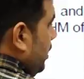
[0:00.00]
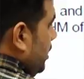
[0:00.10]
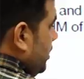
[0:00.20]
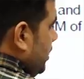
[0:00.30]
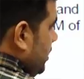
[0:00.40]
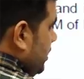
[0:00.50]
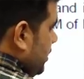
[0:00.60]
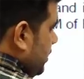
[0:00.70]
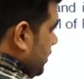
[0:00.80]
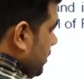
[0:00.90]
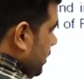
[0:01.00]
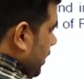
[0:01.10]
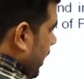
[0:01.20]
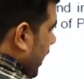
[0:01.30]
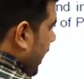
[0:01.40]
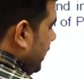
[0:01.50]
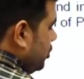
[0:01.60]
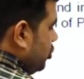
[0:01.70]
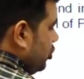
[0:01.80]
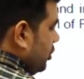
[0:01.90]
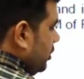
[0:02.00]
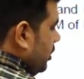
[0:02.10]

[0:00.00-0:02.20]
this is h.